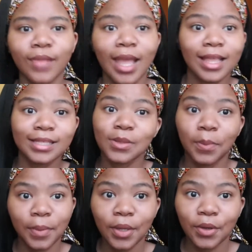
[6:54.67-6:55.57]
As on
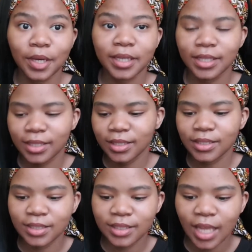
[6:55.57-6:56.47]
period.
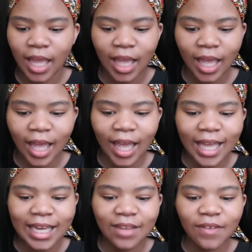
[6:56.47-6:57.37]

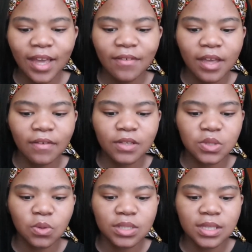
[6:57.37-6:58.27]
Never have I ever
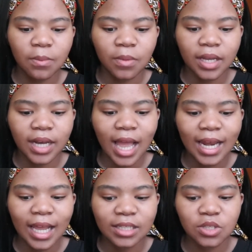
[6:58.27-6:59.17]
stalked someone I
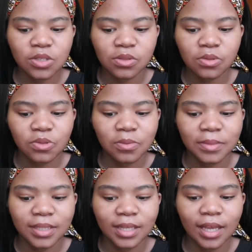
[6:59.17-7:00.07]
liked on social
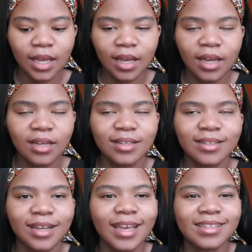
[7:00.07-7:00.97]
media.
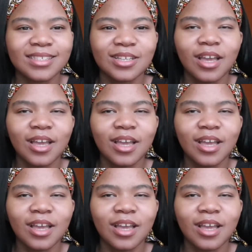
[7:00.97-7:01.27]
Guys,